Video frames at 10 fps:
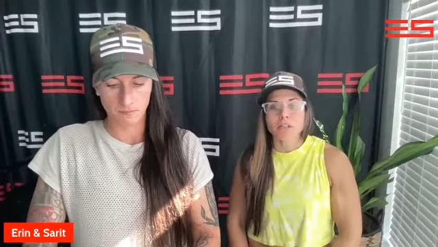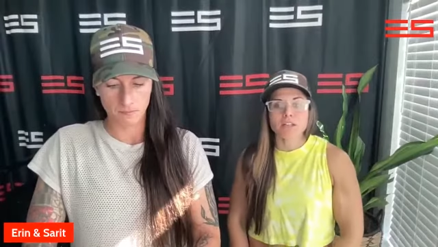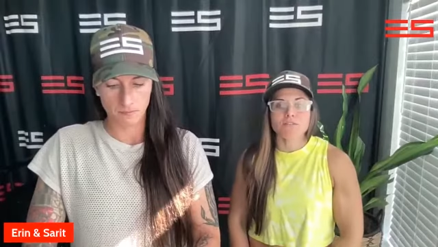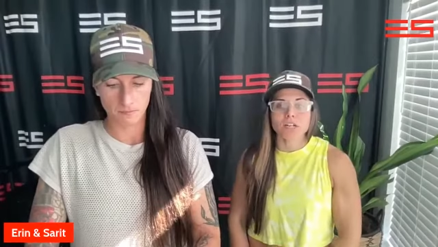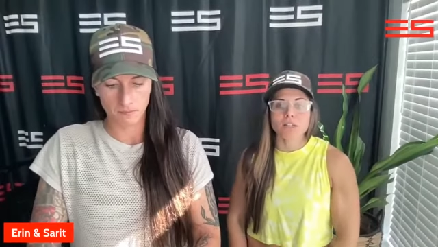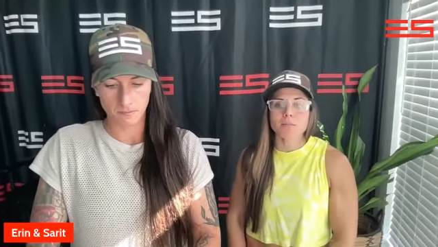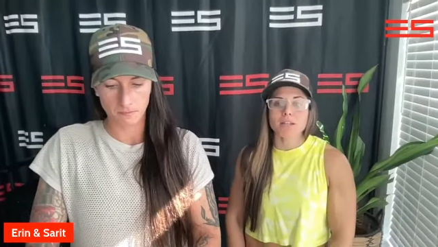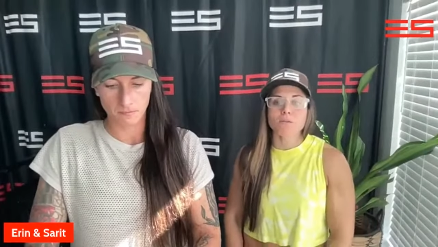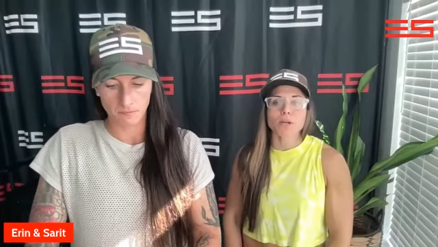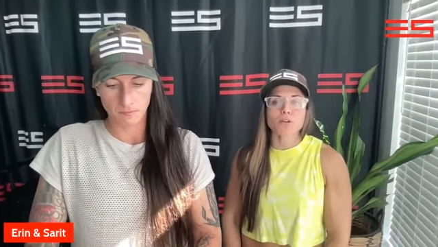Speaker 1: believe it.
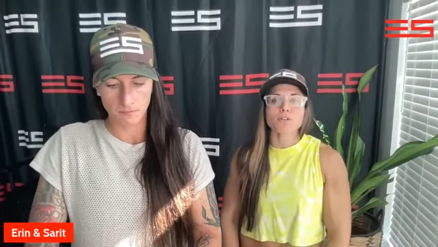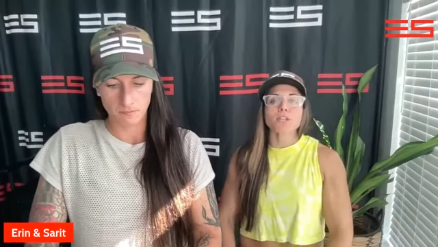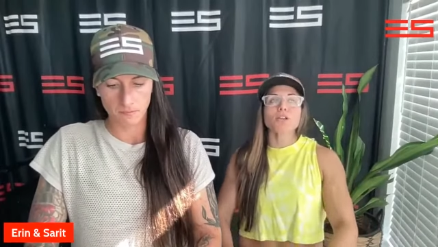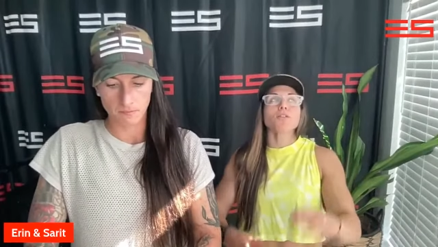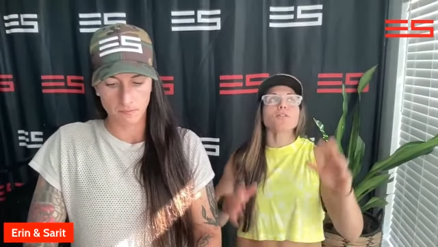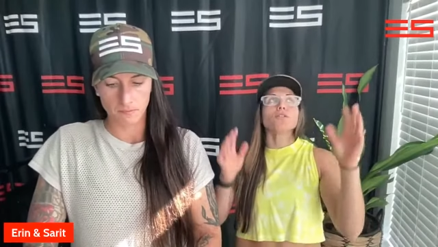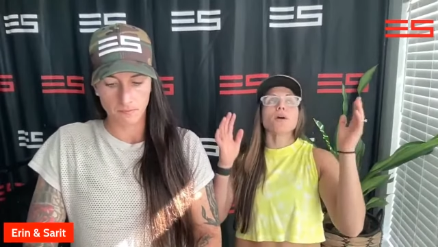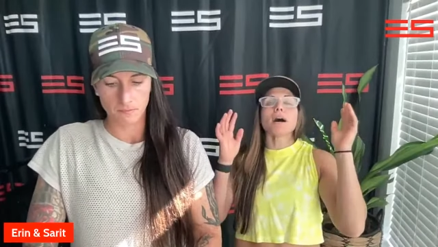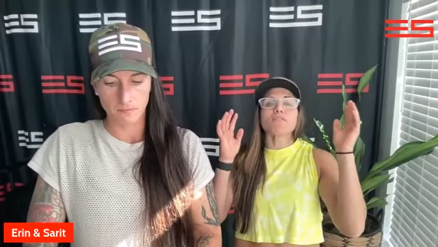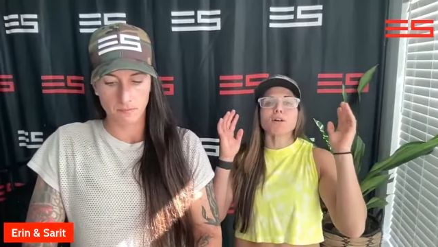By the way, good thing
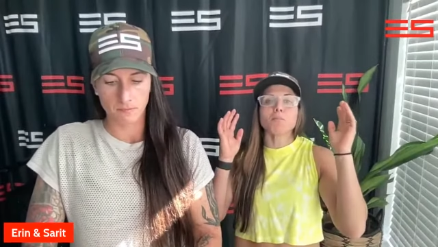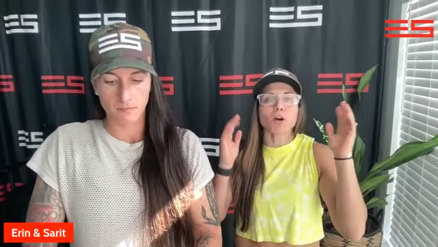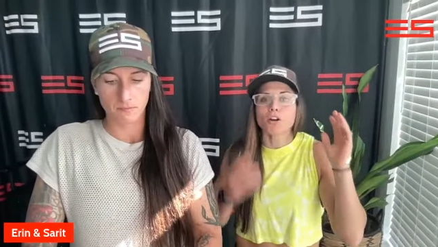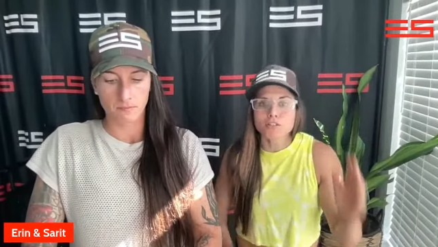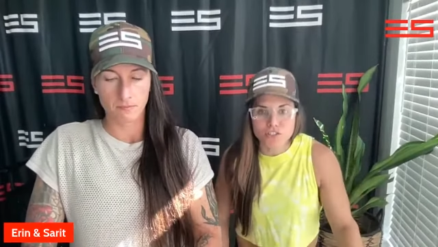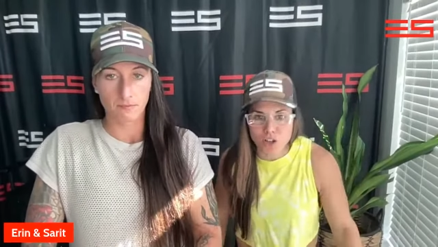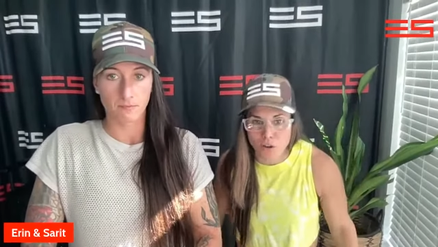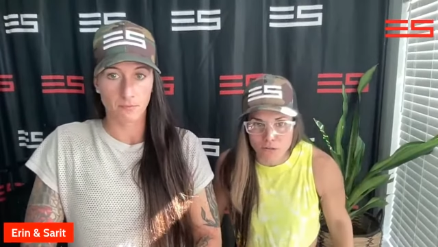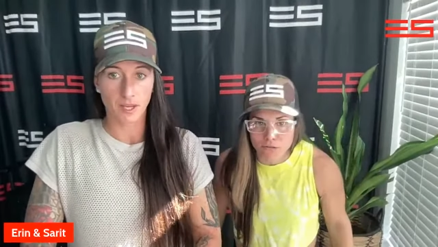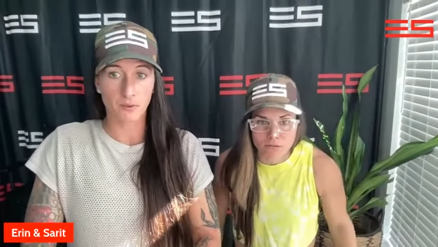you have the burn
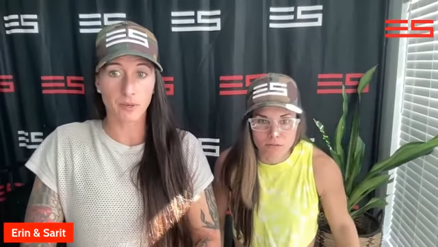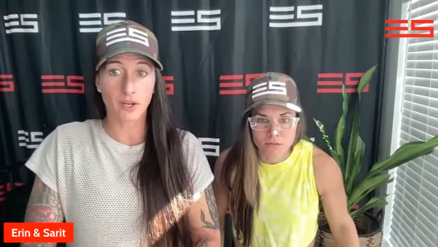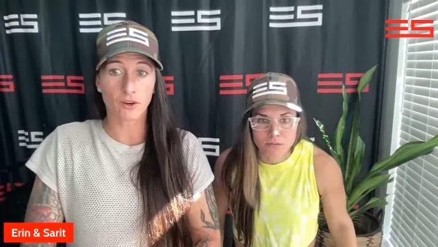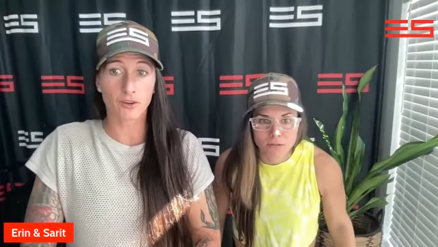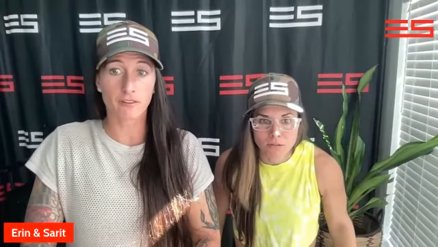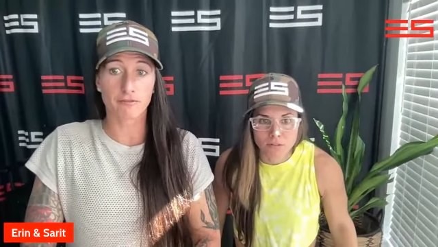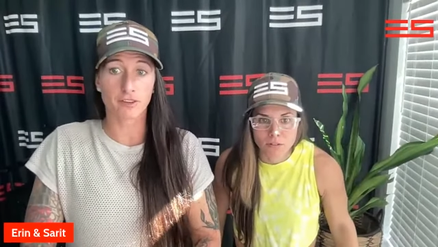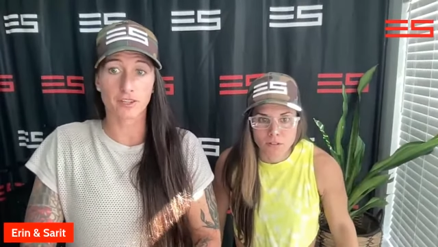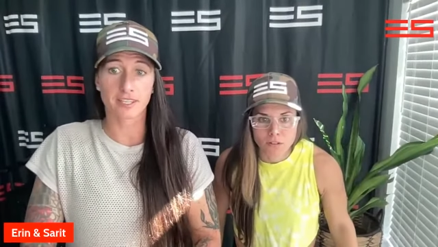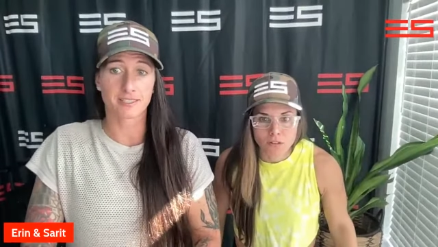zone.
Speaker 2: And we all could
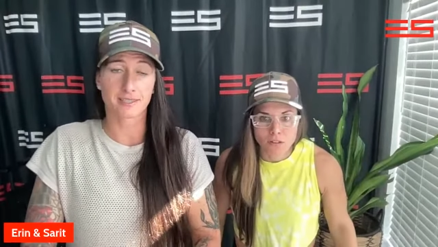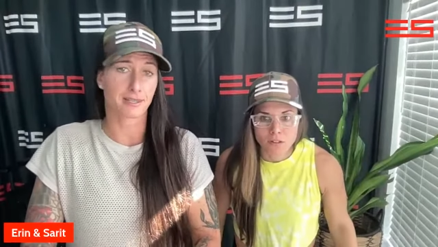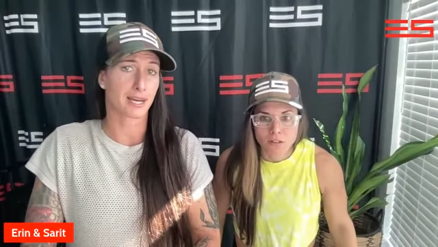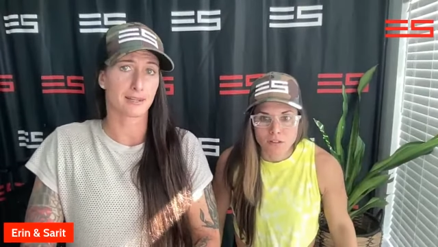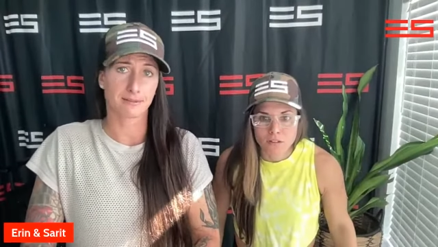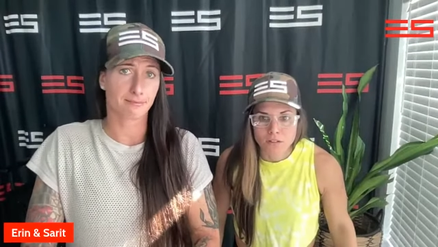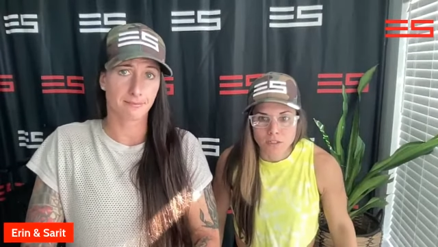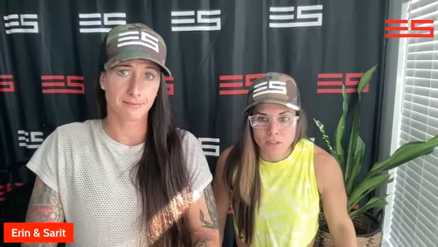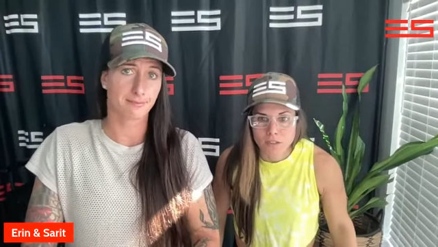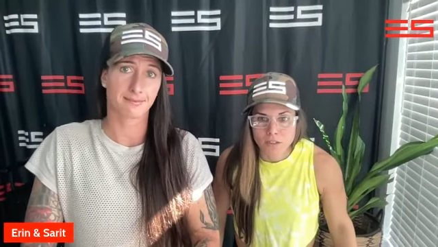fall into that.
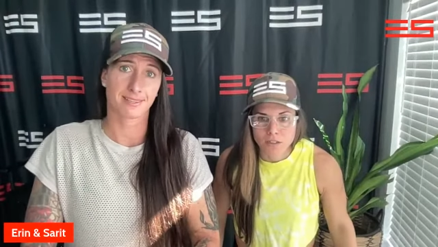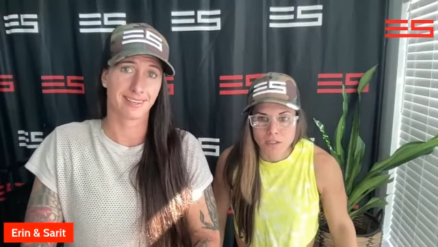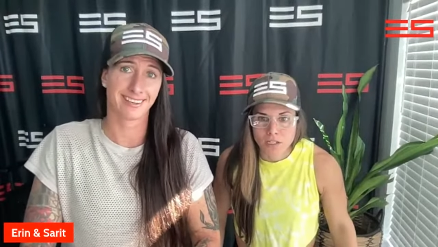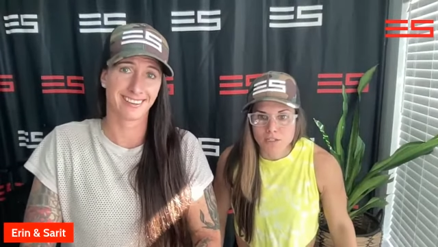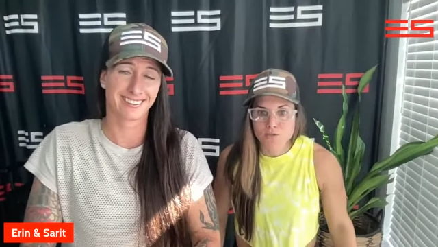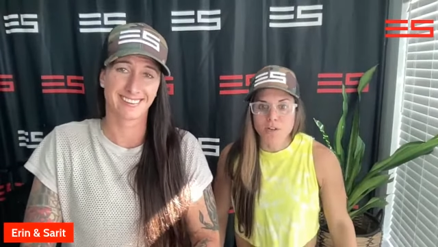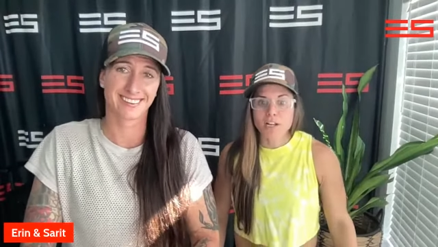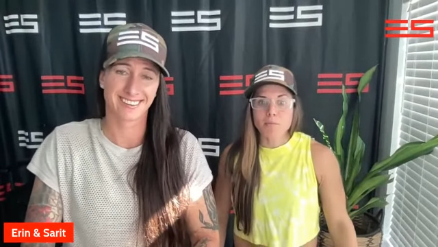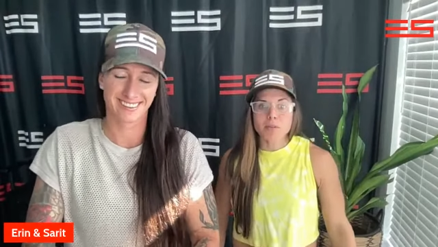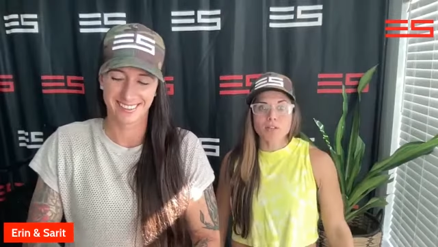
Speaker 1: Because
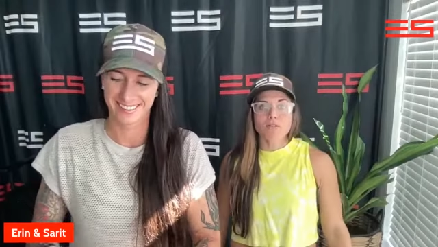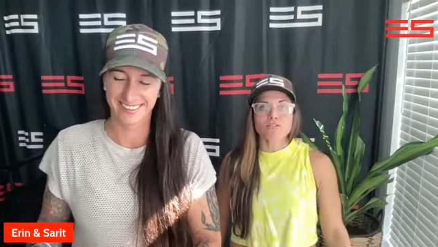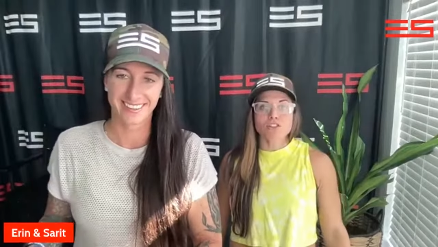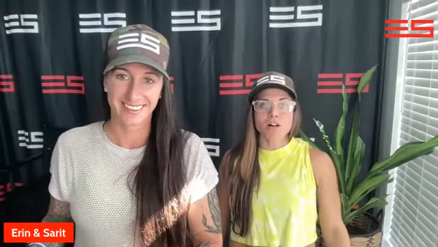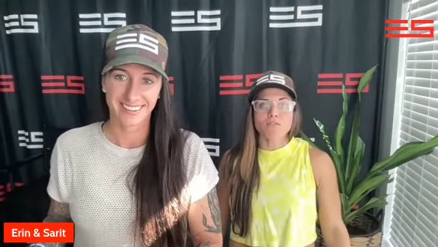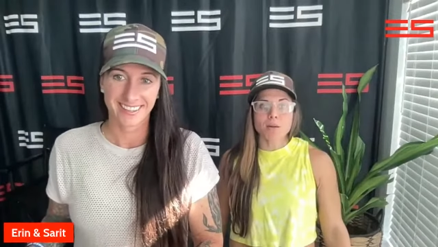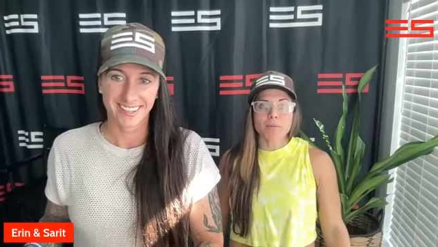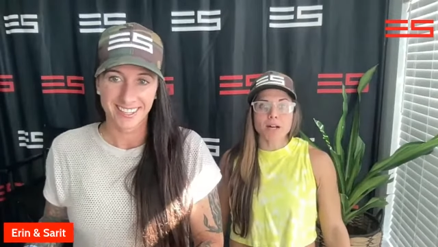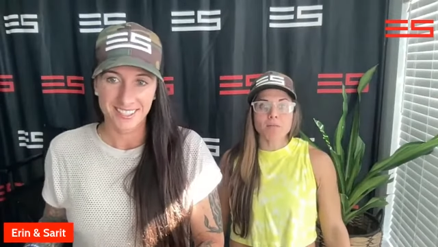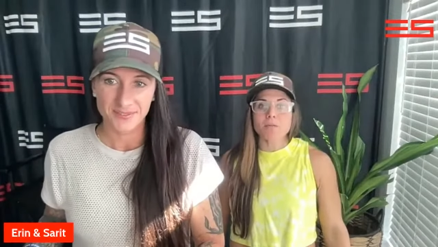we're helping you to solve
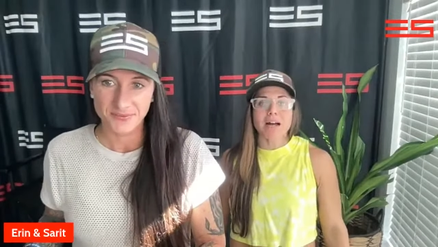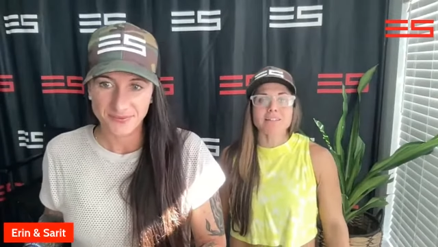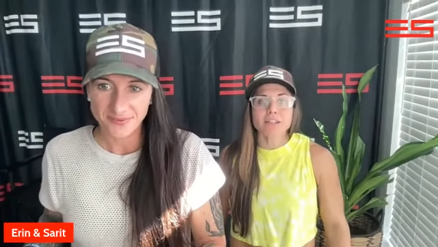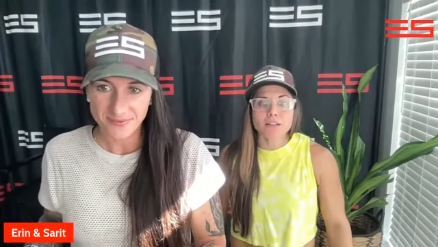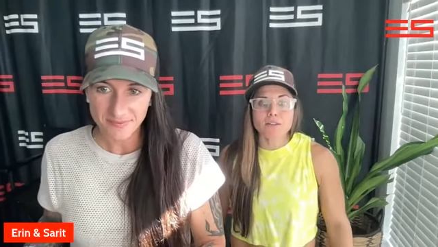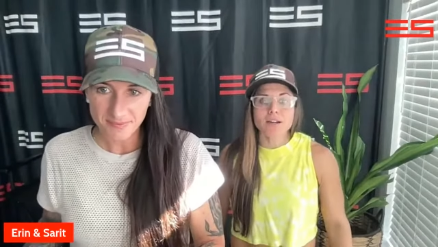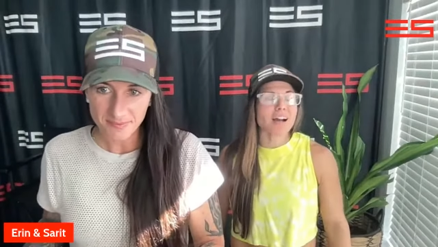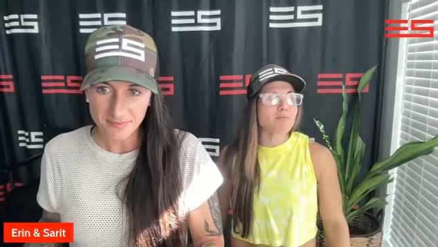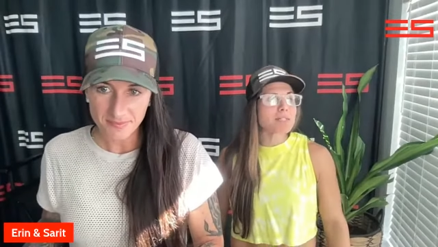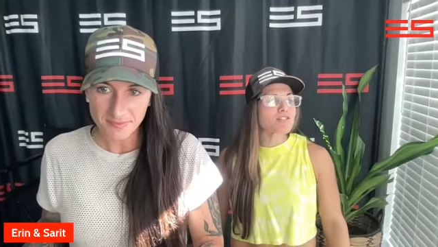that problem. I'll tell you,
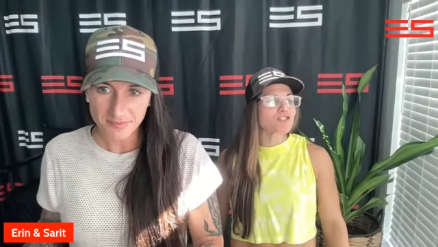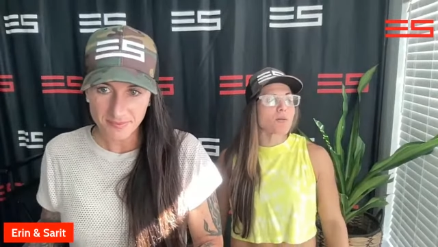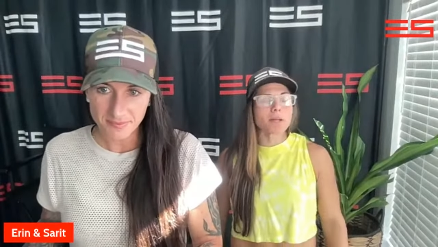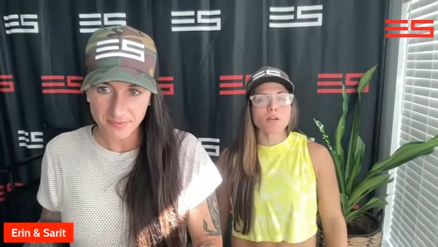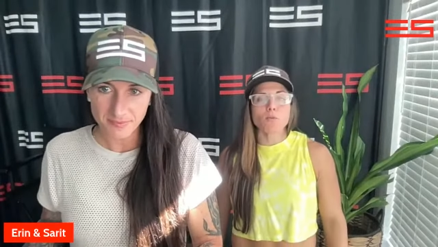there have been so many